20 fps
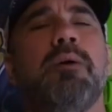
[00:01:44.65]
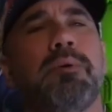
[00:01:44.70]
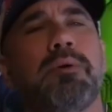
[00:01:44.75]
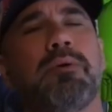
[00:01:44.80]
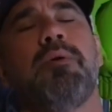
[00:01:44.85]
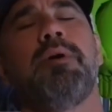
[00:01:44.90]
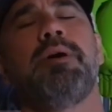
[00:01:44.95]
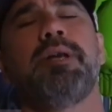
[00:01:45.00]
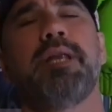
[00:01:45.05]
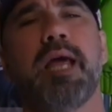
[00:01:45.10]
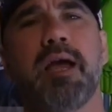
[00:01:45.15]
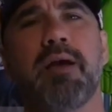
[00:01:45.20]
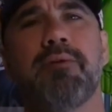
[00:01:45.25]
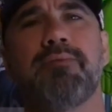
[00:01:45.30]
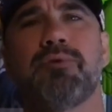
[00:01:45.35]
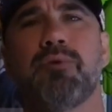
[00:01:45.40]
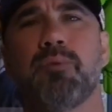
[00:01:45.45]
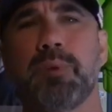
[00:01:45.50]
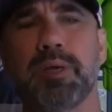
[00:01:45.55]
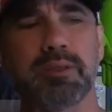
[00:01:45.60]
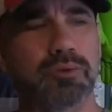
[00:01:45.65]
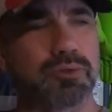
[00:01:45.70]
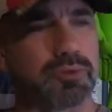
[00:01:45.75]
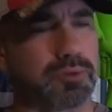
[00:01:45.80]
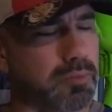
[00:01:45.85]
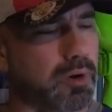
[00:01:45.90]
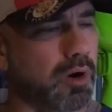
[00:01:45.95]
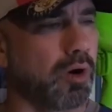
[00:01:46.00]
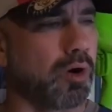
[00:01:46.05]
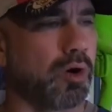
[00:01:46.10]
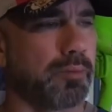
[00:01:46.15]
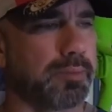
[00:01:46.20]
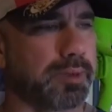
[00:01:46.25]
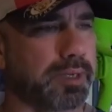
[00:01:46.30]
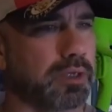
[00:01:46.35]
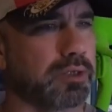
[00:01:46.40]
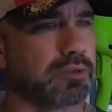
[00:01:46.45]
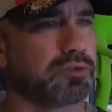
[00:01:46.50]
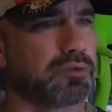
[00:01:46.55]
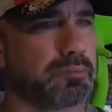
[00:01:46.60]
We're going to have to win tomorrow
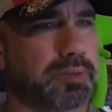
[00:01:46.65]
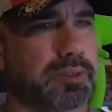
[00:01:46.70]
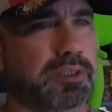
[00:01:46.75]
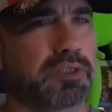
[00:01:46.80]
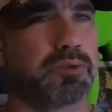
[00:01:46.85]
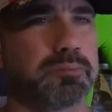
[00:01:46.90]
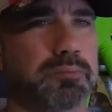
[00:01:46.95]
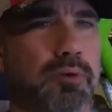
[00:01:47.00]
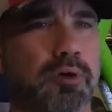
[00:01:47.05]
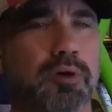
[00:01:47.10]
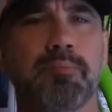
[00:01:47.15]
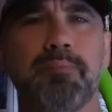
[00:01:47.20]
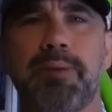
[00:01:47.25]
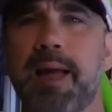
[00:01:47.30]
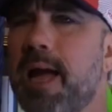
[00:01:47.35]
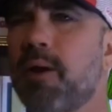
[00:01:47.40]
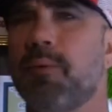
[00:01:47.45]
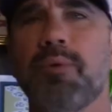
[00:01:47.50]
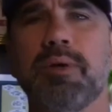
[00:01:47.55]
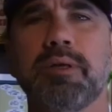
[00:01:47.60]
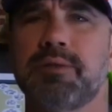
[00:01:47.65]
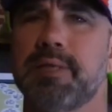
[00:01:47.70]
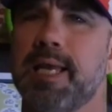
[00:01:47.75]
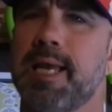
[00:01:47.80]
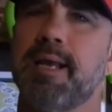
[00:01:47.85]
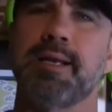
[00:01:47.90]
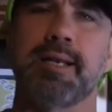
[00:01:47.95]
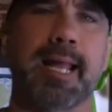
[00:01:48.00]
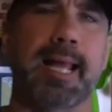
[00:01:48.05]
because the Pittsburgh Penguins ain't going